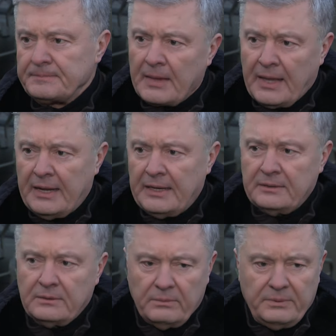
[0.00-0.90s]

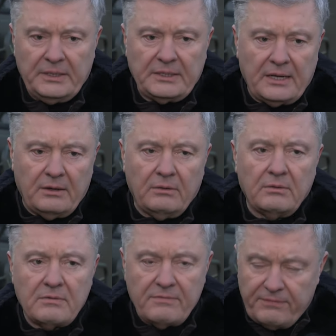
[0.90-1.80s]
And we now
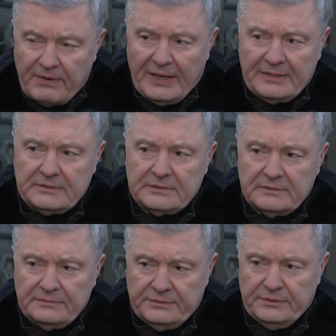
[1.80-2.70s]
fight
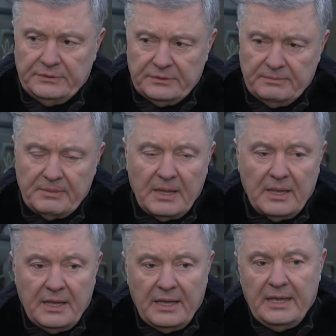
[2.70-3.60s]
for Europe.
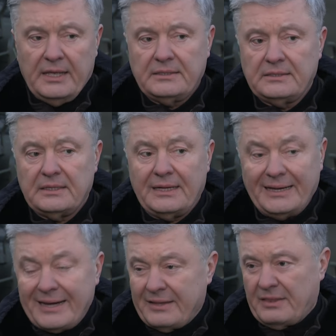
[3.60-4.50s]
And
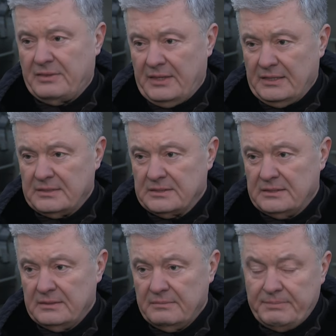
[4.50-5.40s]
another thing,
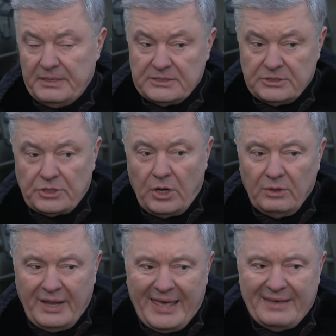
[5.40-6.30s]
please
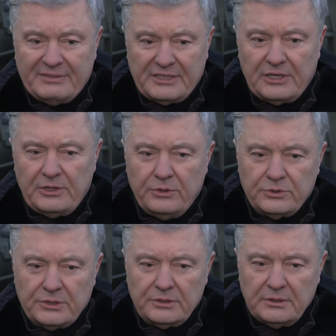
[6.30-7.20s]
don't have an
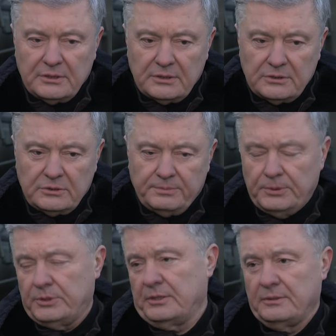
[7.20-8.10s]
illusion to
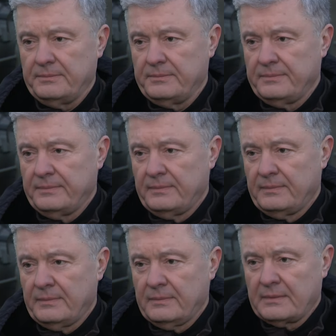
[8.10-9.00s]
Putin.
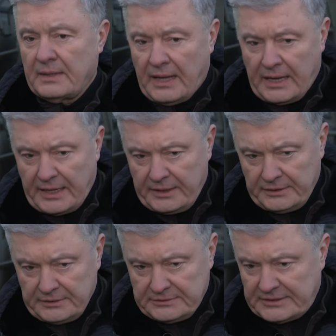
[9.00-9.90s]
I
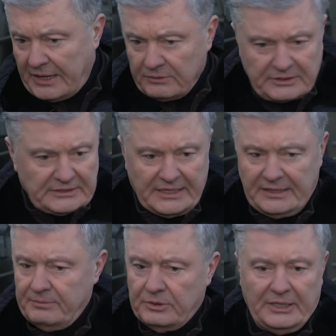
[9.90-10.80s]
doubt that
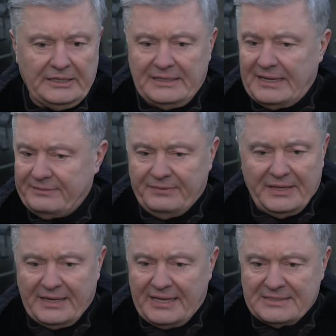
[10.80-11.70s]
anybody in
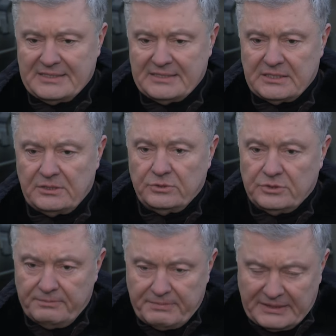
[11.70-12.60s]
Latvia has this
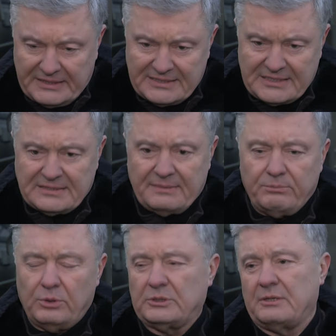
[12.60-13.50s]
illusion, but this is
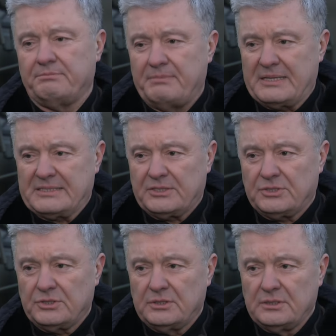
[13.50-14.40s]
important message.